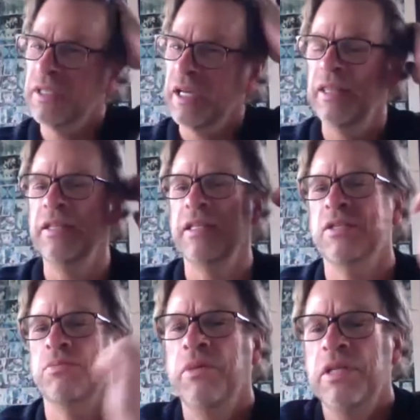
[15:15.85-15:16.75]
I think
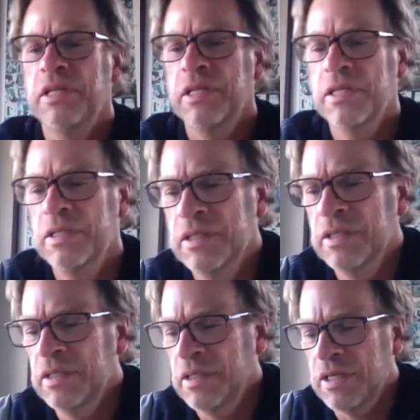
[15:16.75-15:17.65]
that's what we did
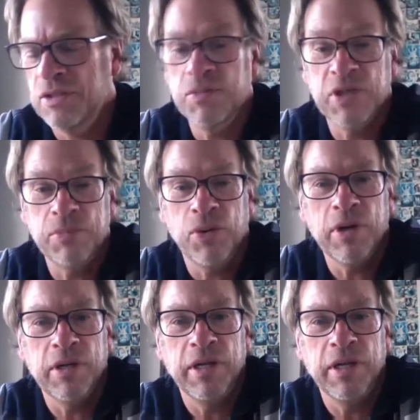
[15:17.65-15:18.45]
because it was important.